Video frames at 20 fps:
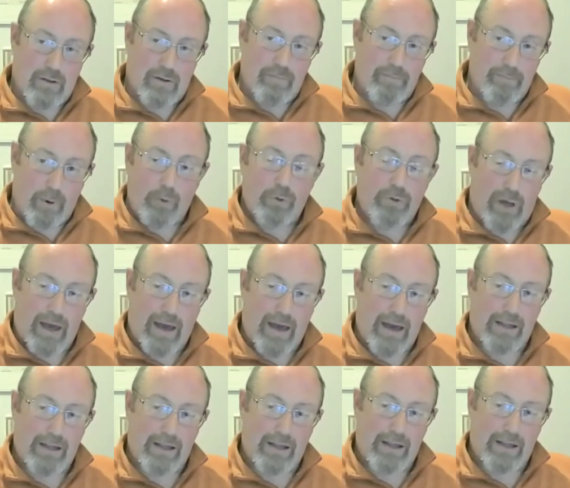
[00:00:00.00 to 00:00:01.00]
both
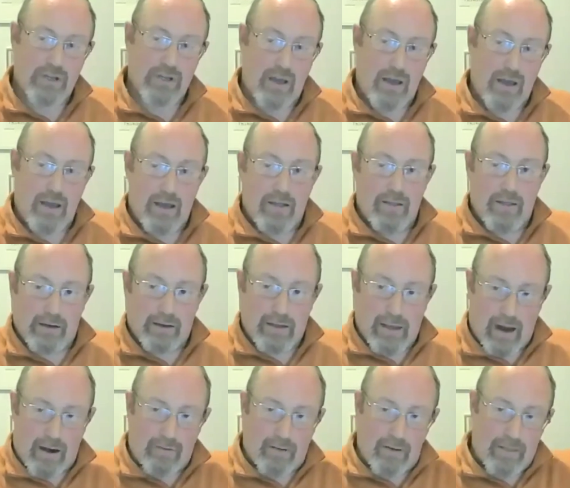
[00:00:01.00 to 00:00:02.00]
hands that
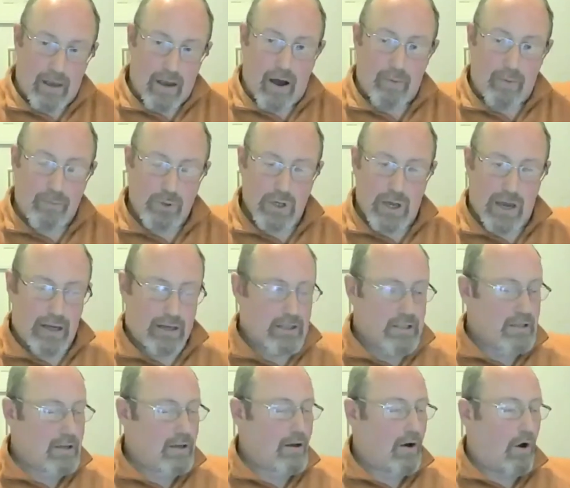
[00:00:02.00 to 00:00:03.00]
carry the objects,